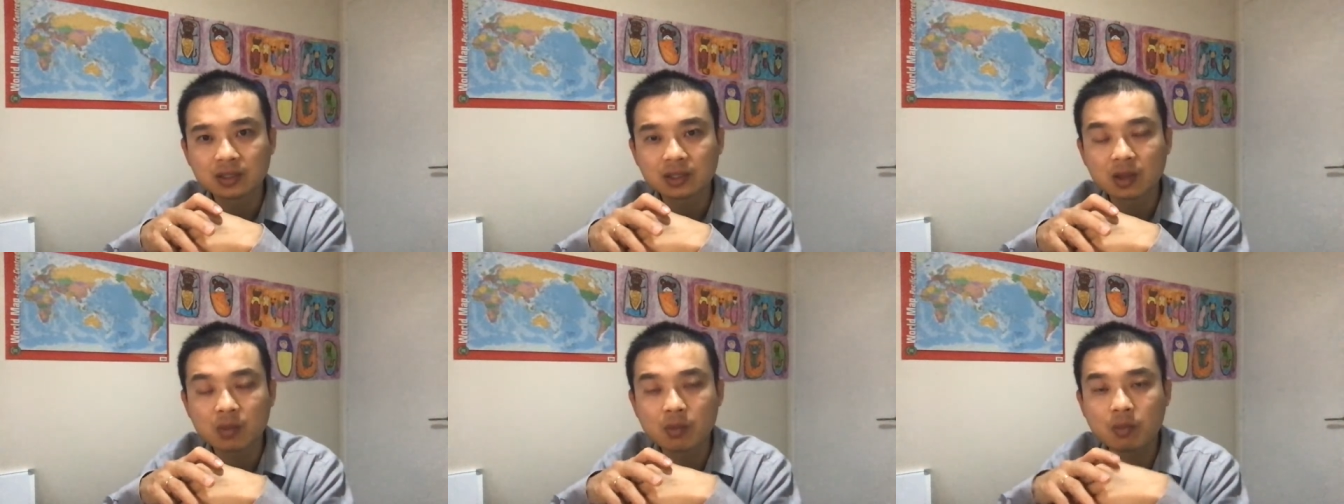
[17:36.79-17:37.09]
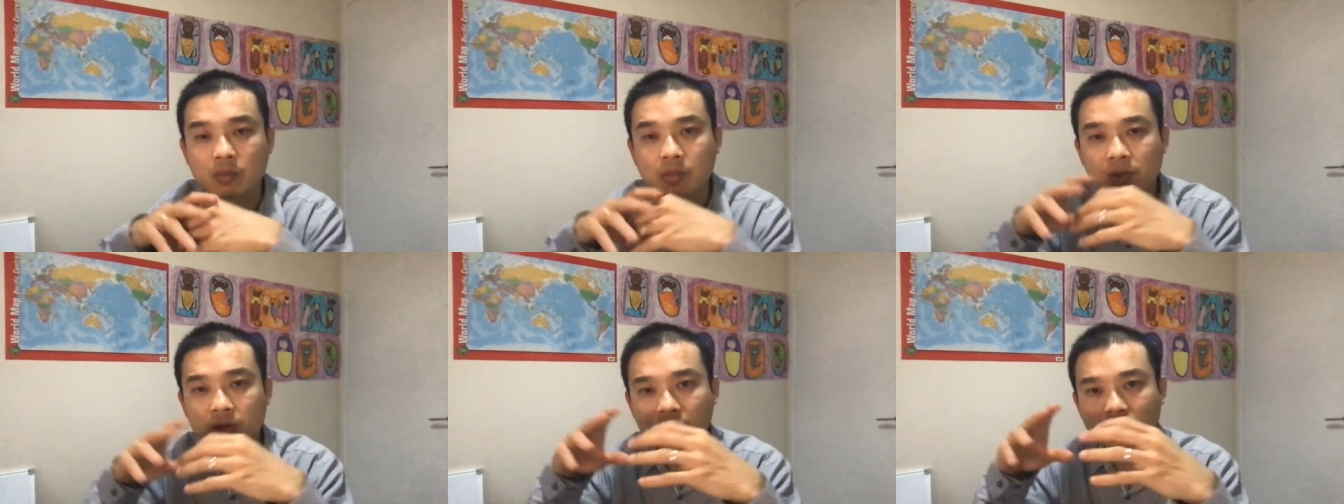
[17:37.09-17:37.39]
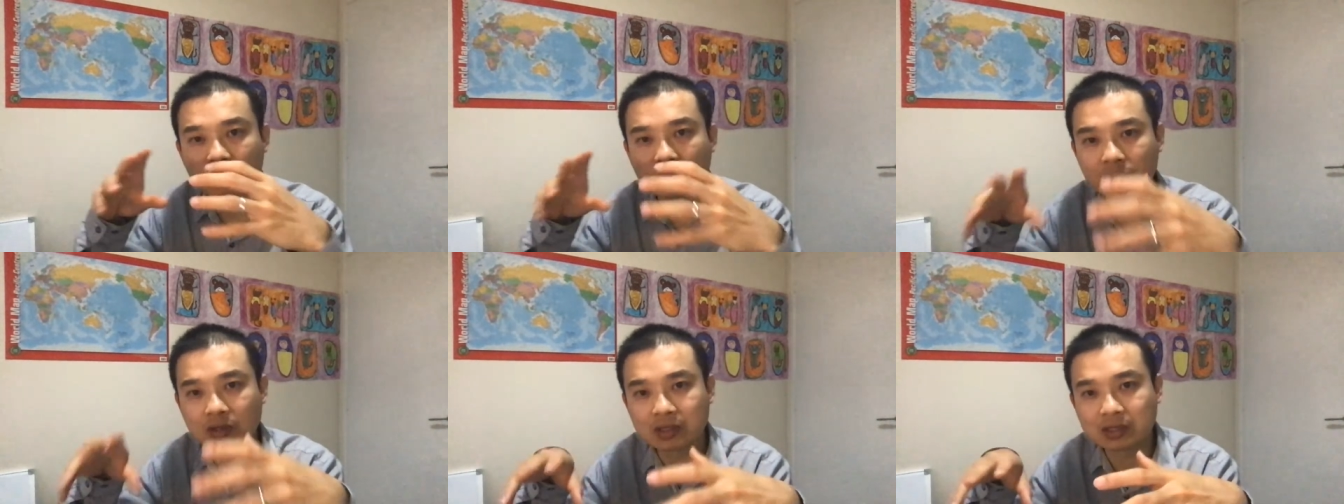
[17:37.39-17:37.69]
And because
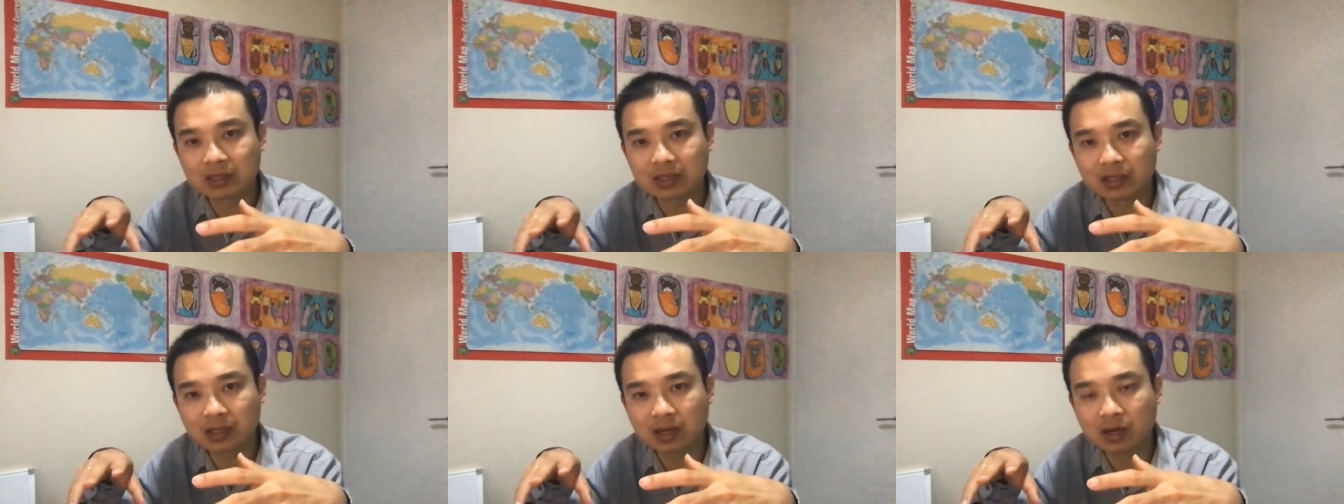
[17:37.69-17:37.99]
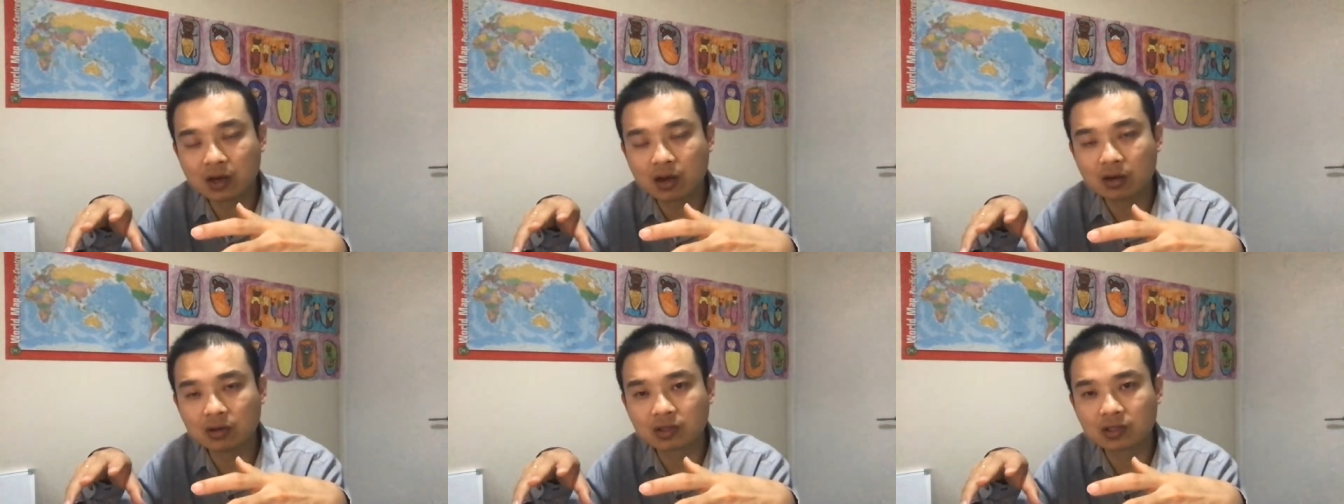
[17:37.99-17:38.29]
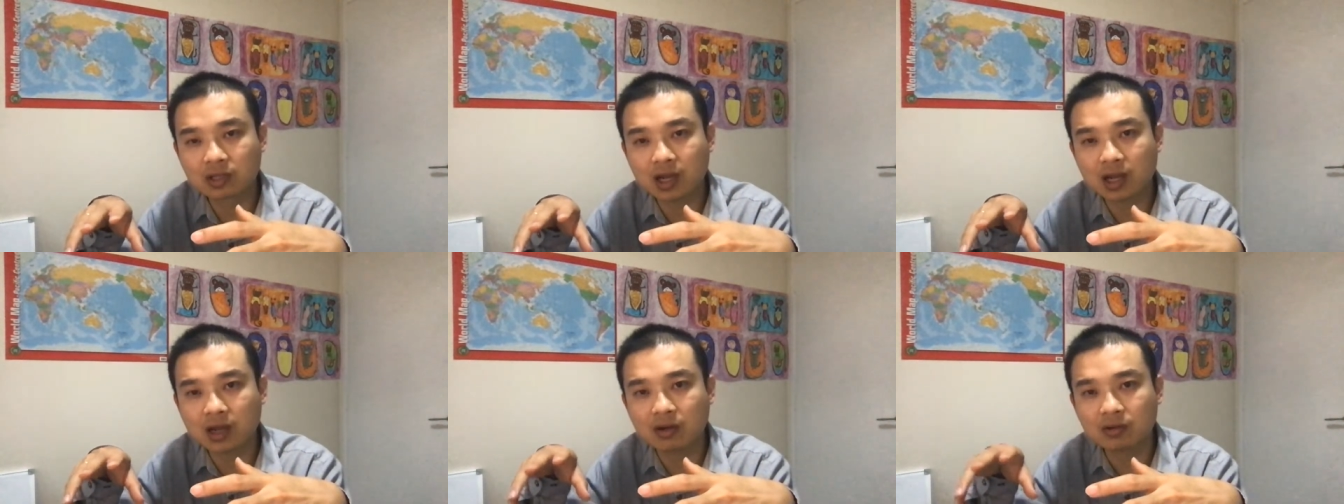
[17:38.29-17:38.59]
we were locked
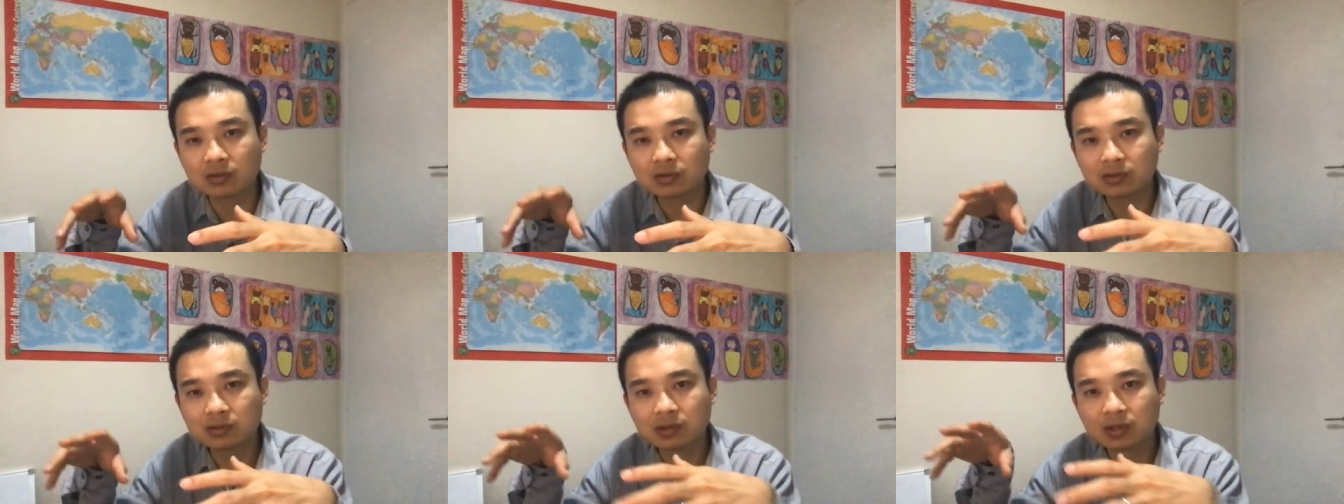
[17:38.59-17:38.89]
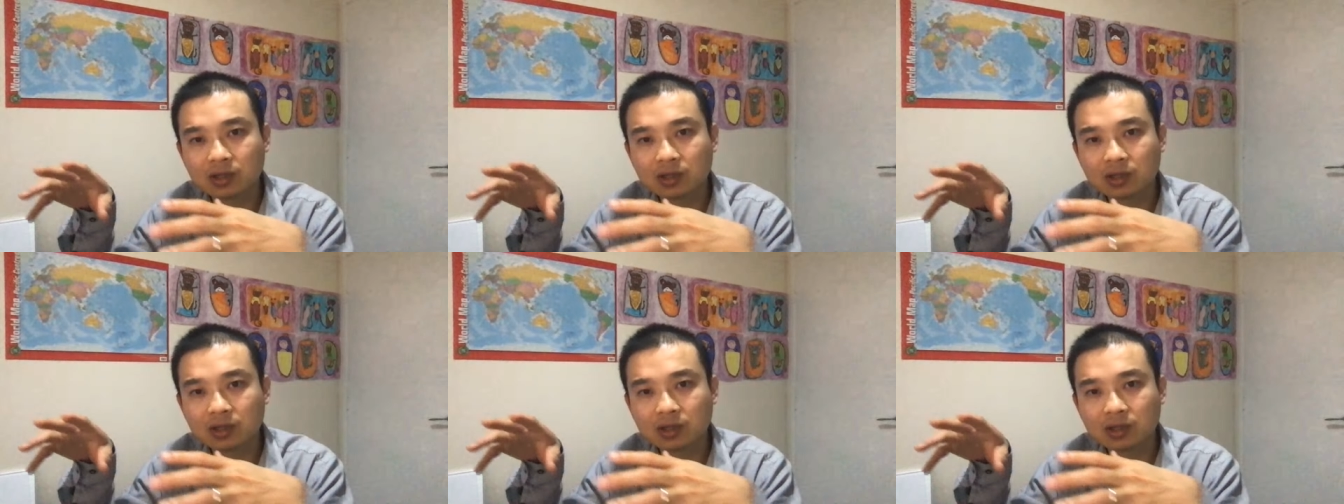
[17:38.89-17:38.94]
down,